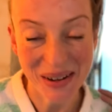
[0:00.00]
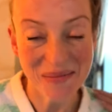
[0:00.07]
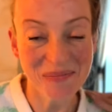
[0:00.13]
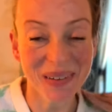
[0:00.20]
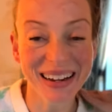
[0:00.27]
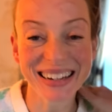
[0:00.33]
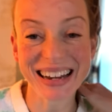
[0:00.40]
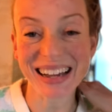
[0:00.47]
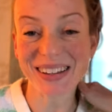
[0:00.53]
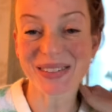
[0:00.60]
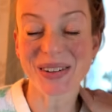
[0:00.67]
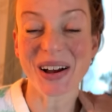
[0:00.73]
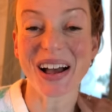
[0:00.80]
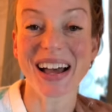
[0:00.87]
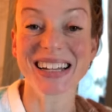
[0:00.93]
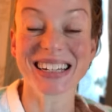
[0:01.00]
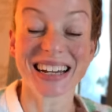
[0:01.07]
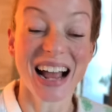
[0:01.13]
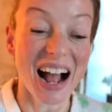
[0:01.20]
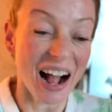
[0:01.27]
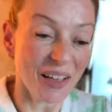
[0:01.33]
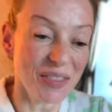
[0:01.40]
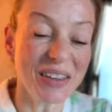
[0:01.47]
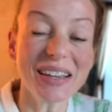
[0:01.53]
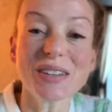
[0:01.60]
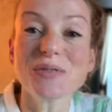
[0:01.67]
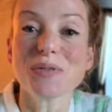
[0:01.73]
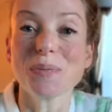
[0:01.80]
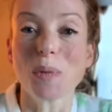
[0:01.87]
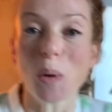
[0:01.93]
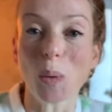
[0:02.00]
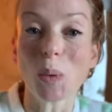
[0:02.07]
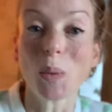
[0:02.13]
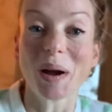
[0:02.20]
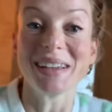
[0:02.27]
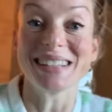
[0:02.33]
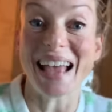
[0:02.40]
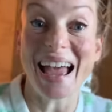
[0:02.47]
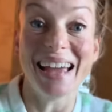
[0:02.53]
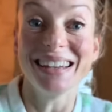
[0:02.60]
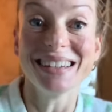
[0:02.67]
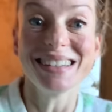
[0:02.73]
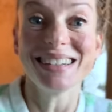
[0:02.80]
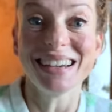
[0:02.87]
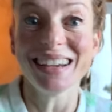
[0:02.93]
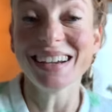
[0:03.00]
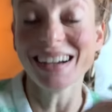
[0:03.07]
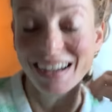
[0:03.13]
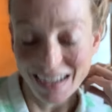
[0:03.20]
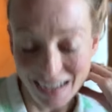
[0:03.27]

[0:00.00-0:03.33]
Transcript: my neck's not hurting. I think it's from always editing